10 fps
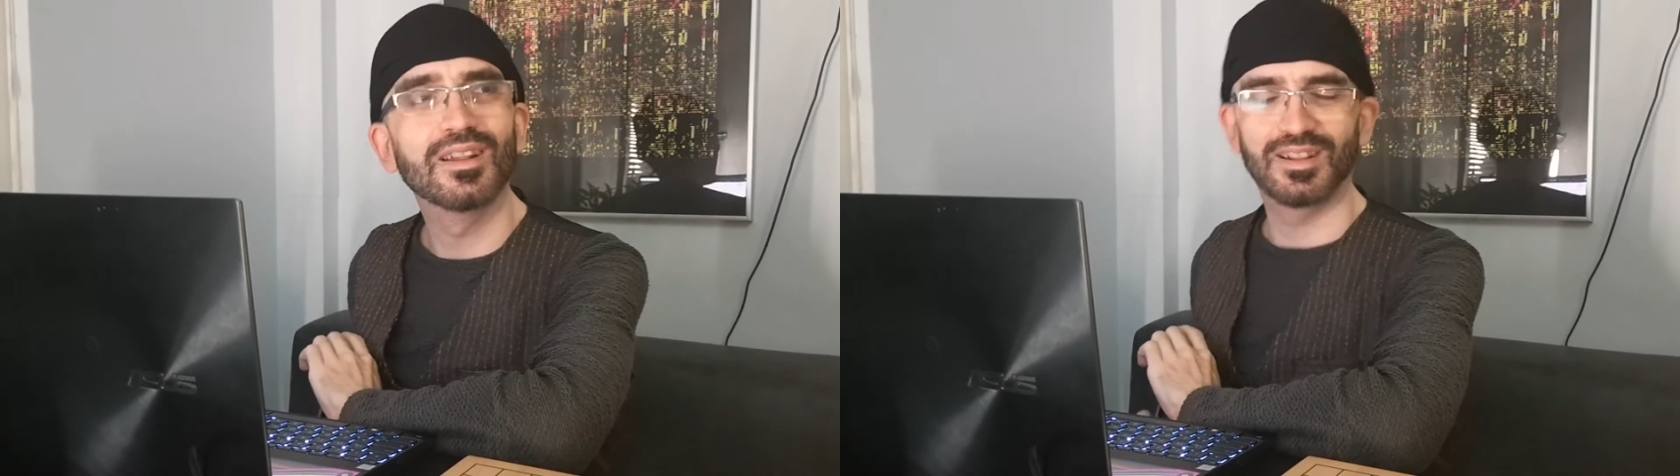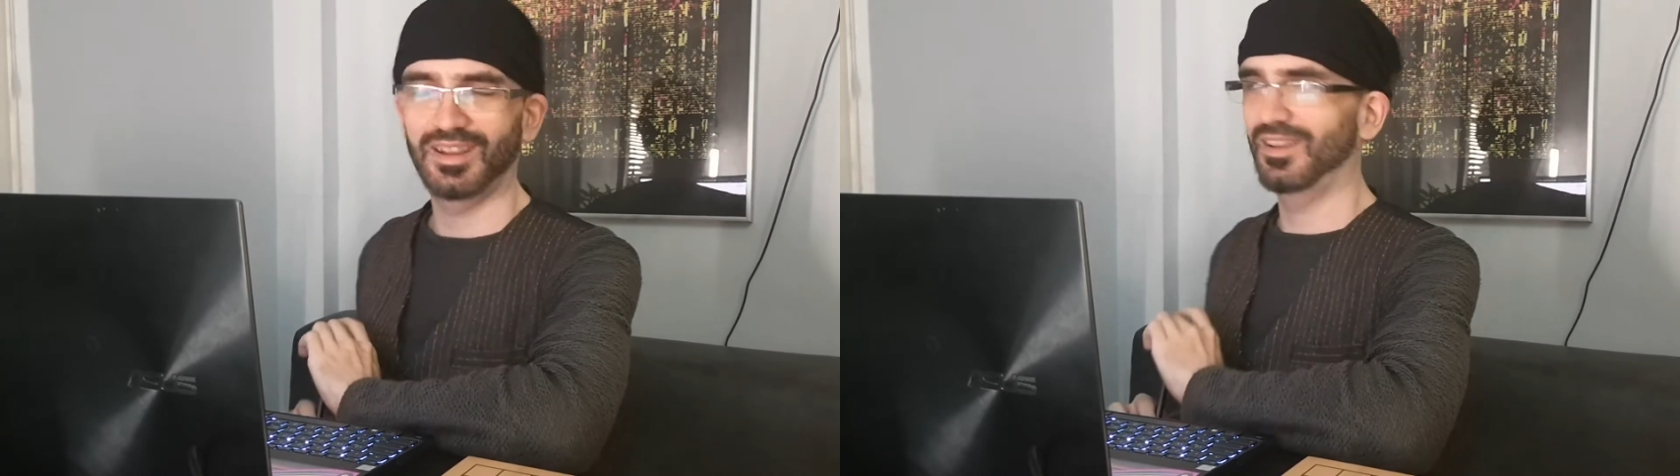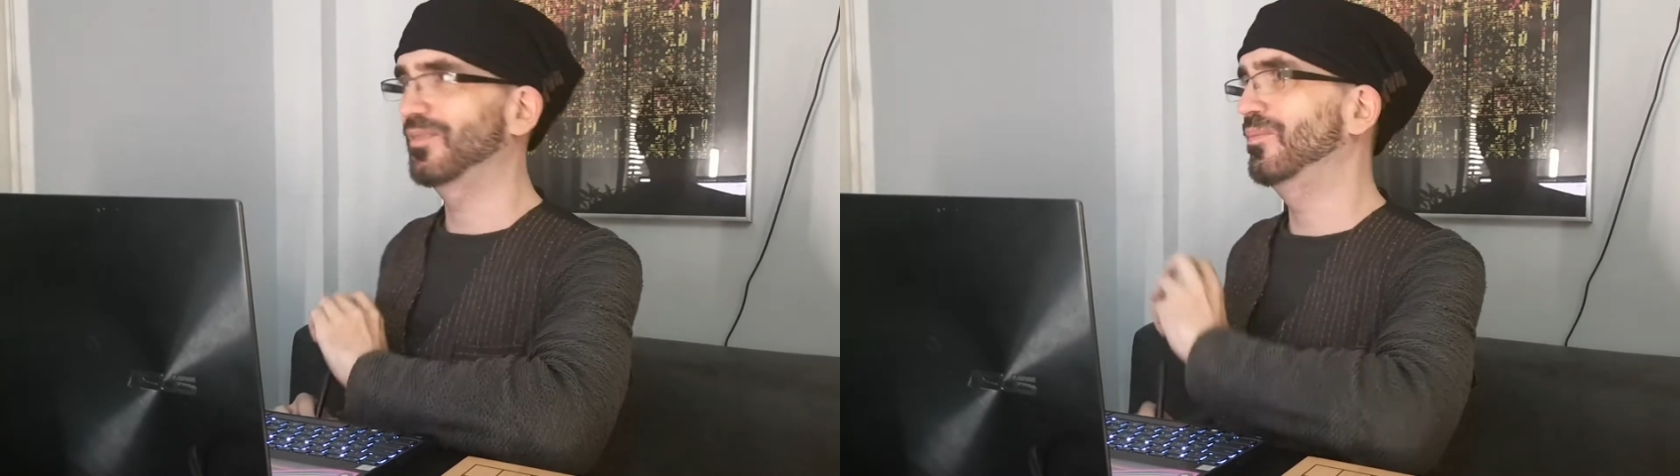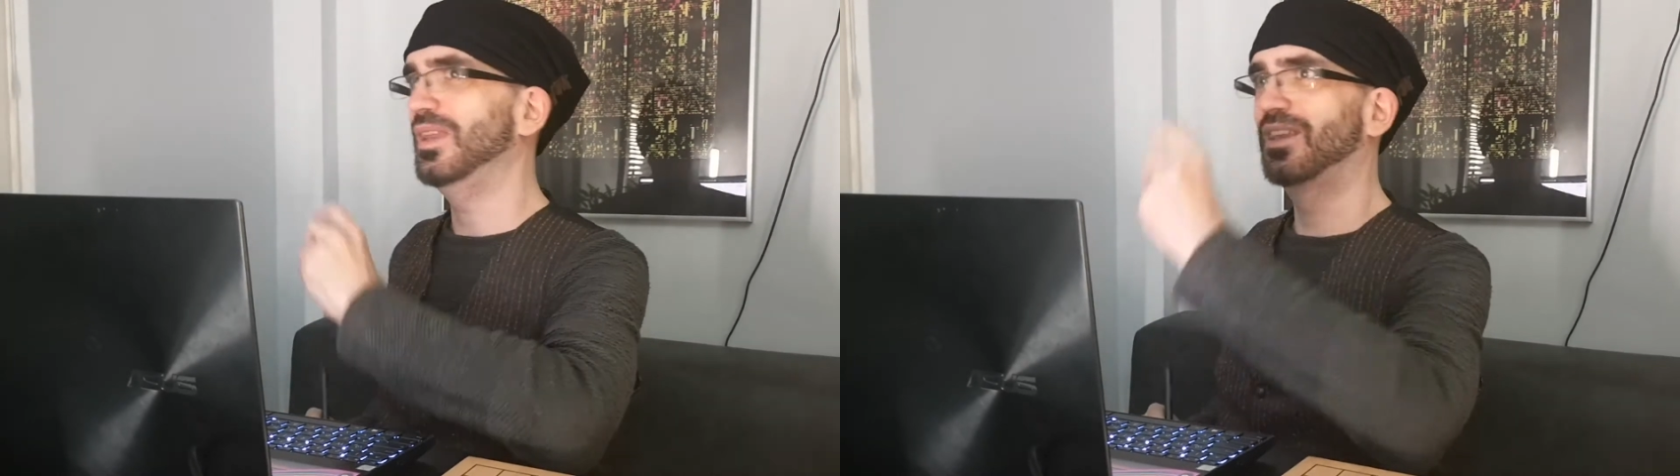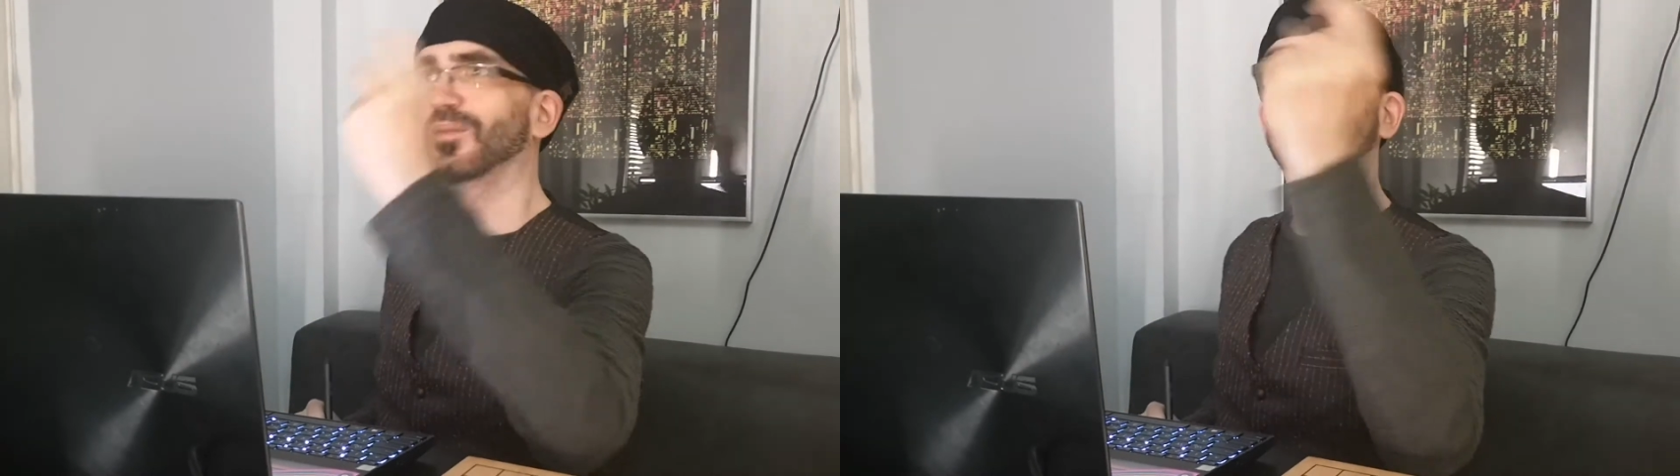like a
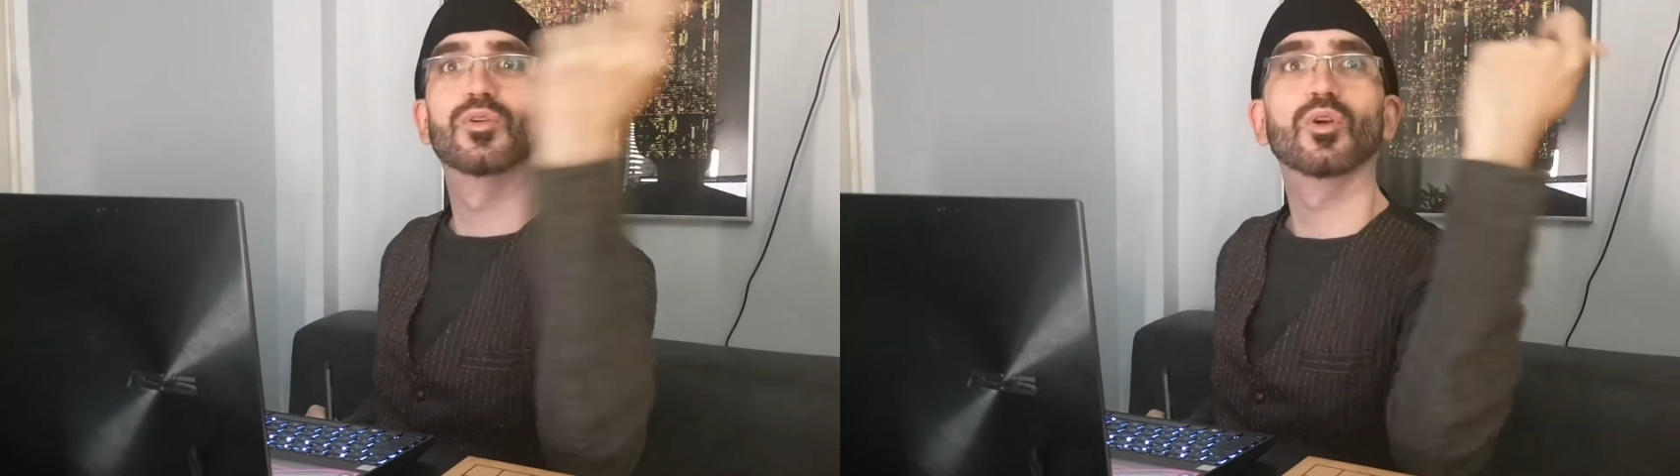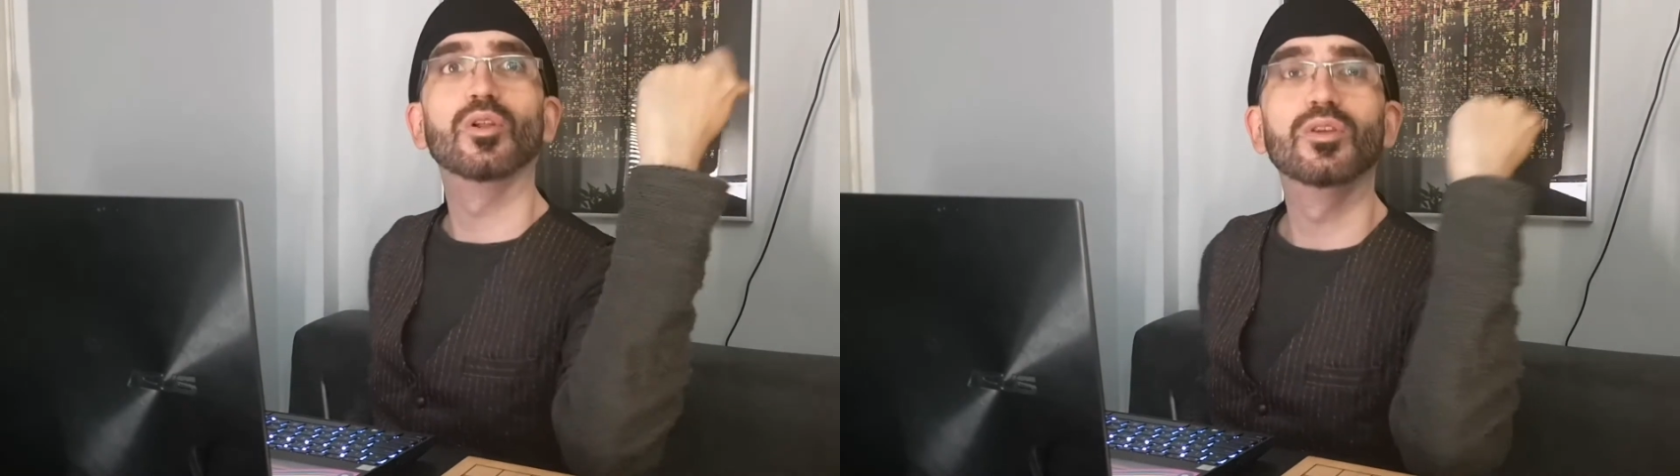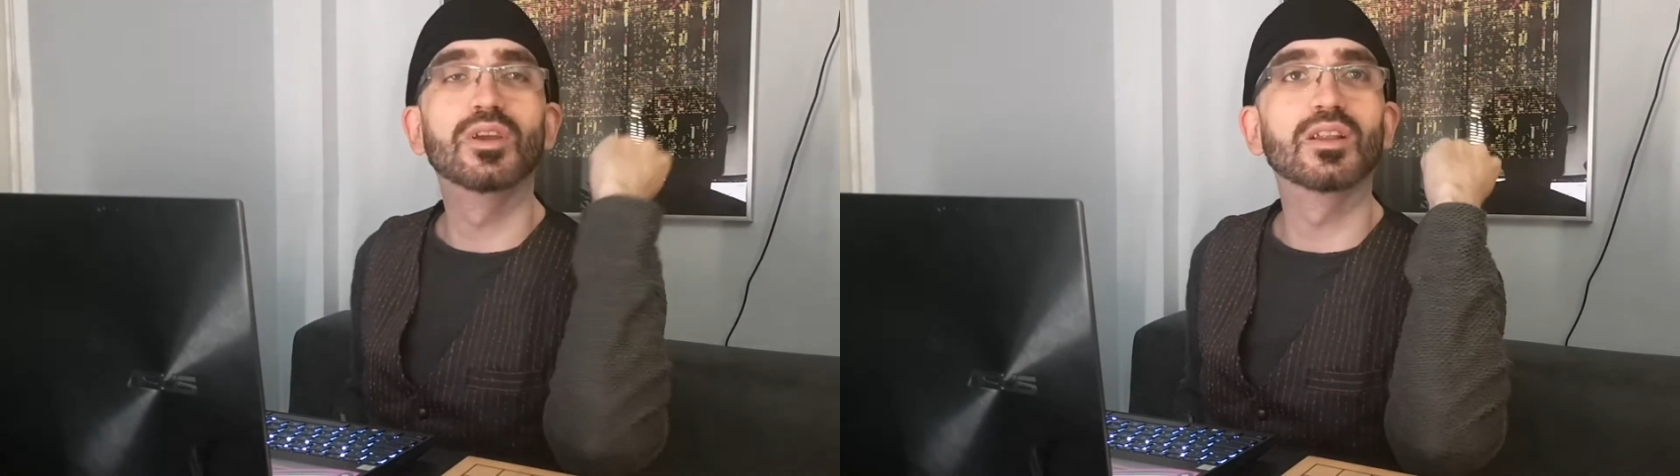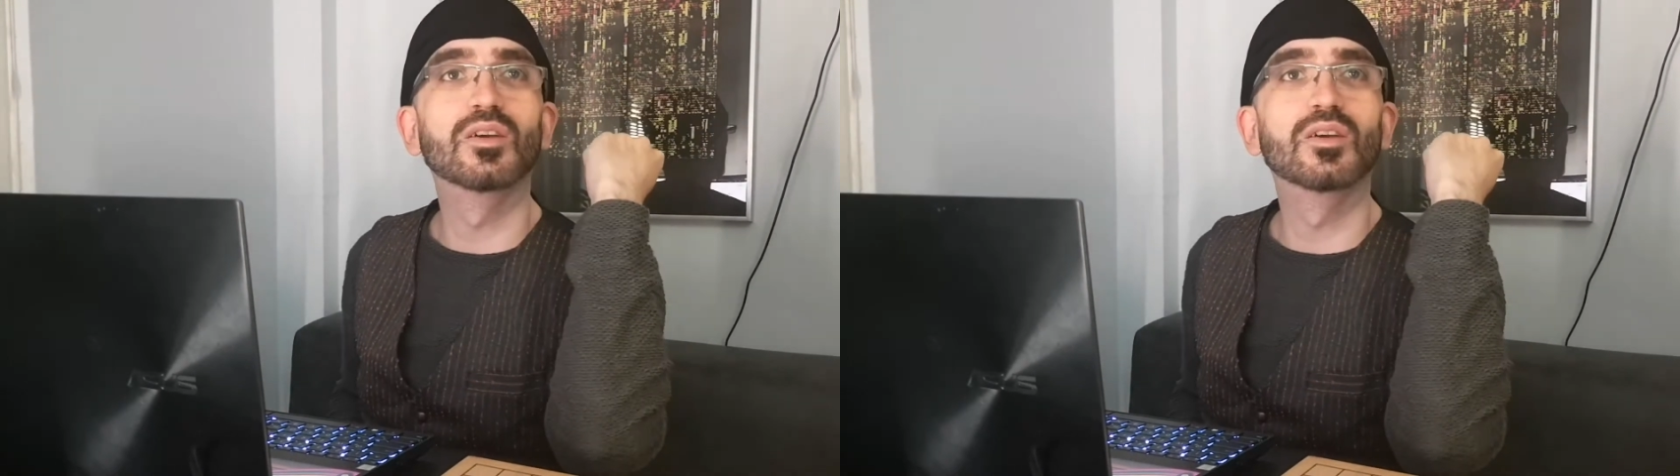makeup girl you can